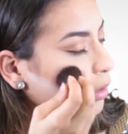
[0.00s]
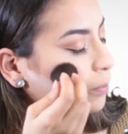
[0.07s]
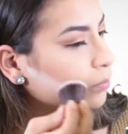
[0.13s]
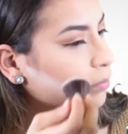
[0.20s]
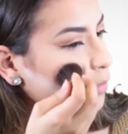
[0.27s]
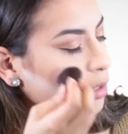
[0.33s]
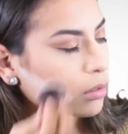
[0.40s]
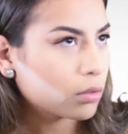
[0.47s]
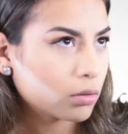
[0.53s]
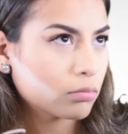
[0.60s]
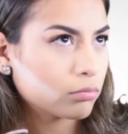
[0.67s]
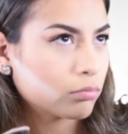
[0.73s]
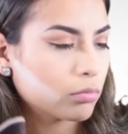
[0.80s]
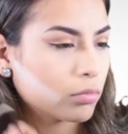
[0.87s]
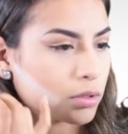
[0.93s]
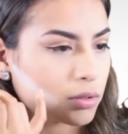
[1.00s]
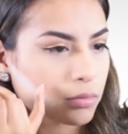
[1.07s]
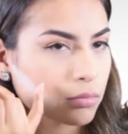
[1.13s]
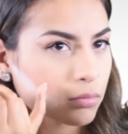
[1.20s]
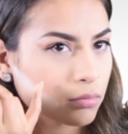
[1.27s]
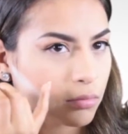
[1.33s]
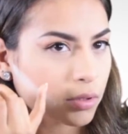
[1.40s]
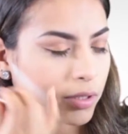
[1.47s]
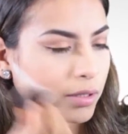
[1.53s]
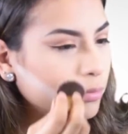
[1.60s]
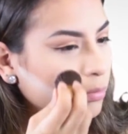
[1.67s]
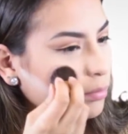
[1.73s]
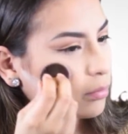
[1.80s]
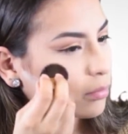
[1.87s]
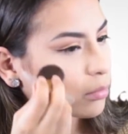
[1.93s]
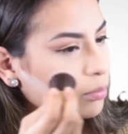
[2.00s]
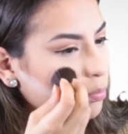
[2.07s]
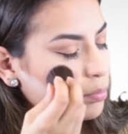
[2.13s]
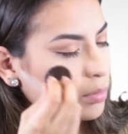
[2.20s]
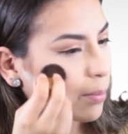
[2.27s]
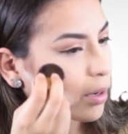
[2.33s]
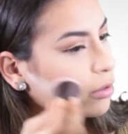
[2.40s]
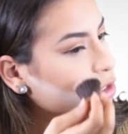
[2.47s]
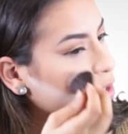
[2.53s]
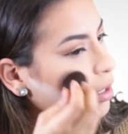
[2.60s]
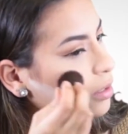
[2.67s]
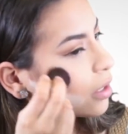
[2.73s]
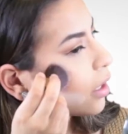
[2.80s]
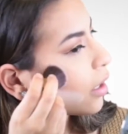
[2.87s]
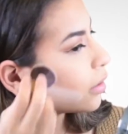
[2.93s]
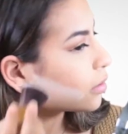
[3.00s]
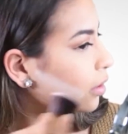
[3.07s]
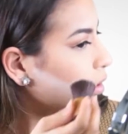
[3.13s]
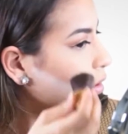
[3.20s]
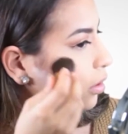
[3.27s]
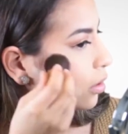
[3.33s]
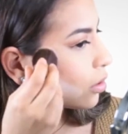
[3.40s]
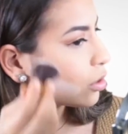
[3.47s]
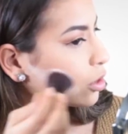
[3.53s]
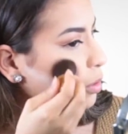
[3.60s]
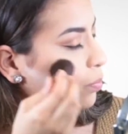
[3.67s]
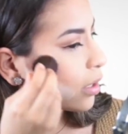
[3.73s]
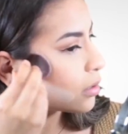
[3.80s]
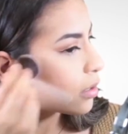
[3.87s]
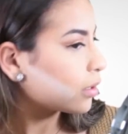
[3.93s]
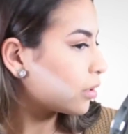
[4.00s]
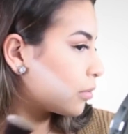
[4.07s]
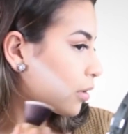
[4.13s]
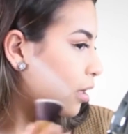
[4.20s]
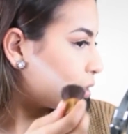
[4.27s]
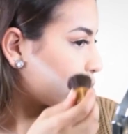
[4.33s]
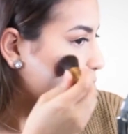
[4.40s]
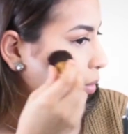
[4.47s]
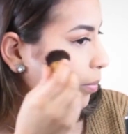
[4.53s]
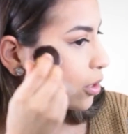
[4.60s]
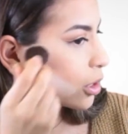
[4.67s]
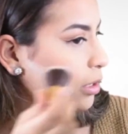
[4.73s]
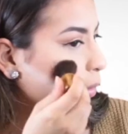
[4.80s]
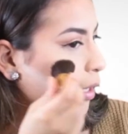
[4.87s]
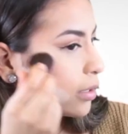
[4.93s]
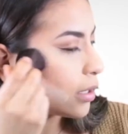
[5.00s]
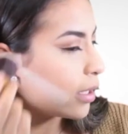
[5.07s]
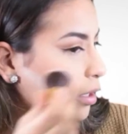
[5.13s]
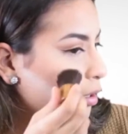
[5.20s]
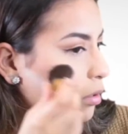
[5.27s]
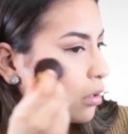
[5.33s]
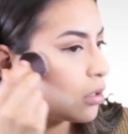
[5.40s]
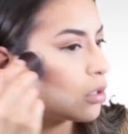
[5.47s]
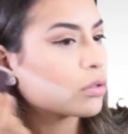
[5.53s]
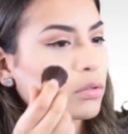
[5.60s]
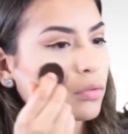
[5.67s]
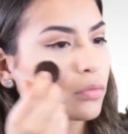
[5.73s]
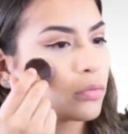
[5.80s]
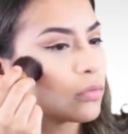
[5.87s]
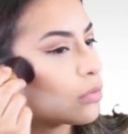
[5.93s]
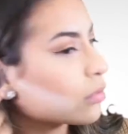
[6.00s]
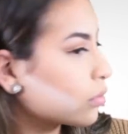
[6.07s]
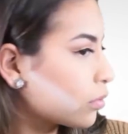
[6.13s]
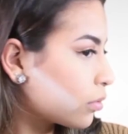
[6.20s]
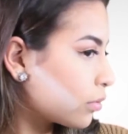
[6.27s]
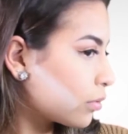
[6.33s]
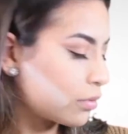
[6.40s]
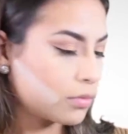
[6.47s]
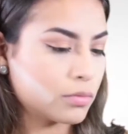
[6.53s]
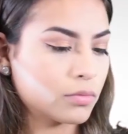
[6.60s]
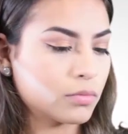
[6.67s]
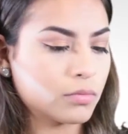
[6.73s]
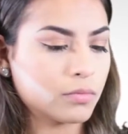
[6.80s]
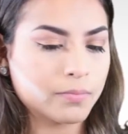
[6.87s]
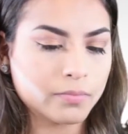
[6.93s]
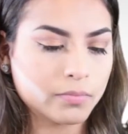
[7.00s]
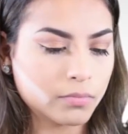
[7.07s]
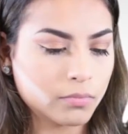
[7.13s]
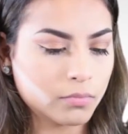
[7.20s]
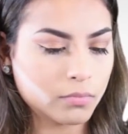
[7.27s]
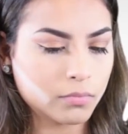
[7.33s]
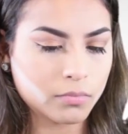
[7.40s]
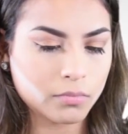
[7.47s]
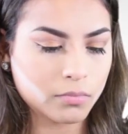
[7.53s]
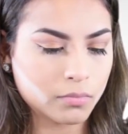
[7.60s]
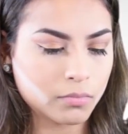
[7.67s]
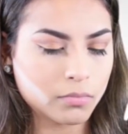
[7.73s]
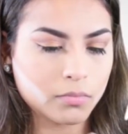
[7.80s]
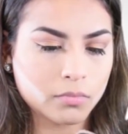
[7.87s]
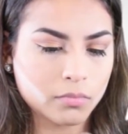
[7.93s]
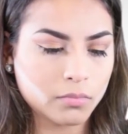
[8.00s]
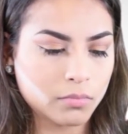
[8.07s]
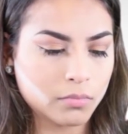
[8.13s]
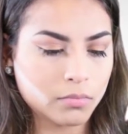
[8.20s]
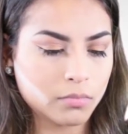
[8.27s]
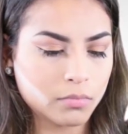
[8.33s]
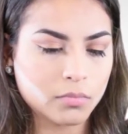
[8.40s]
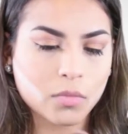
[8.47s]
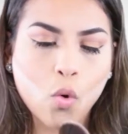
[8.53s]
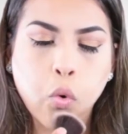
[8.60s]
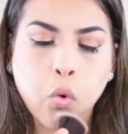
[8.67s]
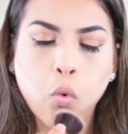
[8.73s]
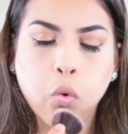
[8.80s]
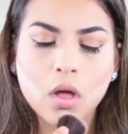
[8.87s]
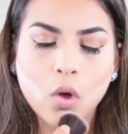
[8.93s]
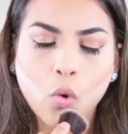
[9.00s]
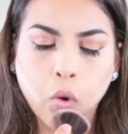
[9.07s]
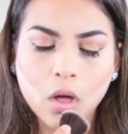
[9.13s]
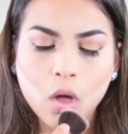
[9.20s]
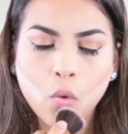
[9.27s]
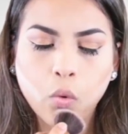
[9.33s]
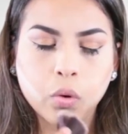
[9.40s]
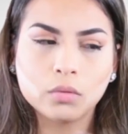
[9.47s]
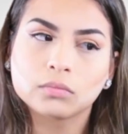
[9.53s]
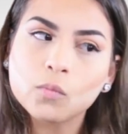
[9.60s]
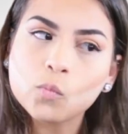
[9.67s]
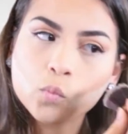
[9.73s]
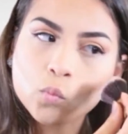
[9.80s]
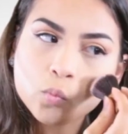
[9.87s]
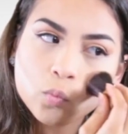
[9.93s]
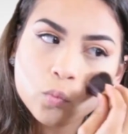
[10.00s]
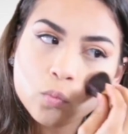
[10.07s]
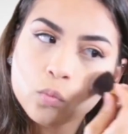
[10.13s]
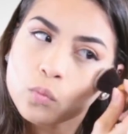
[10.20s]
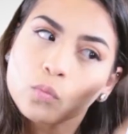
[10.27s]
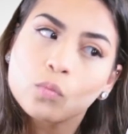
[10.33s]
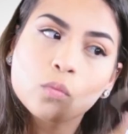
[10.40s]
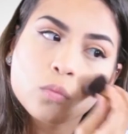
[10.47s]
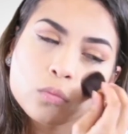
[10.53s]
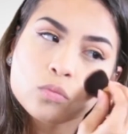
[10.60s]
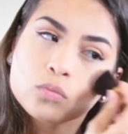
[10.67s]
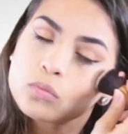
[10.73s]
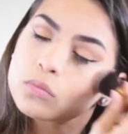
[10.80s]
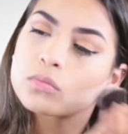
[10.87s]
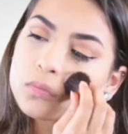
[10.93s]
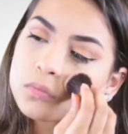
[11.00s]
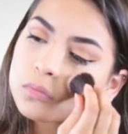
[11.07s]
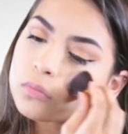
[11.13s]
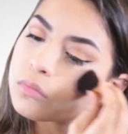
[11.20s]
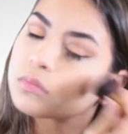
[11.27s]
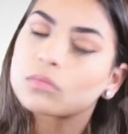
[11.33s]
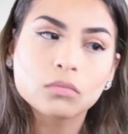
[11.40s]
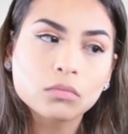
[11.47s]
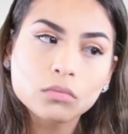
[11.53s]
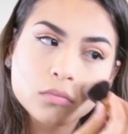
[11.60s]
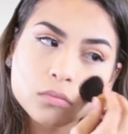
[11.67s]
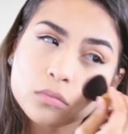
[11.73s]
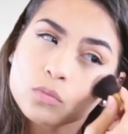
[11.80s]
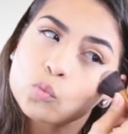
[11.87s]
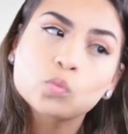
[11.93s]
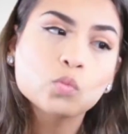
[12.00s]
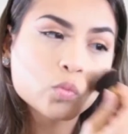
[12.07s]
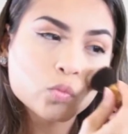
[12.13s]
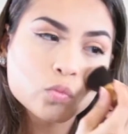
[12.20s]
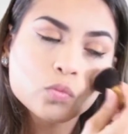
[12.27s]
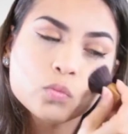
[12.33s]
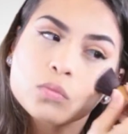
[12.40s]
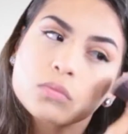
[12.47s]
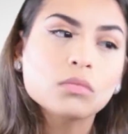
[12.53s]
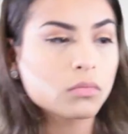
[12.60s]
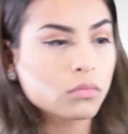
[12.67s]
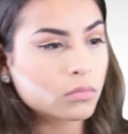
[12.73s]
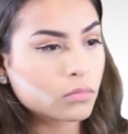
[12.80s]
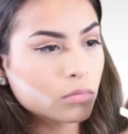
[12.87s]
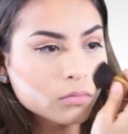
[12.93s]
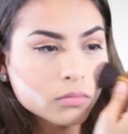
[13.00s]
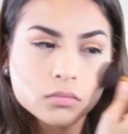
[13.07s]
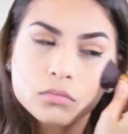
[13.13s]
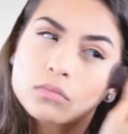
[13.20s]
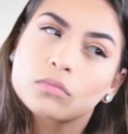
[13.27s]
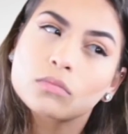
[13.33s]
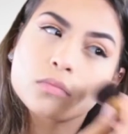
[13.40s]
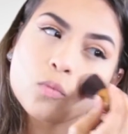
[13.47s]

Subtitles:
blush, and don't mind my ghetto my ghetto blush brush, but it's not even a blush brush, but yeah, I'm just going to put that on the apples on my cheeks and just kind of blend it in my contour a little bit, just a little bit.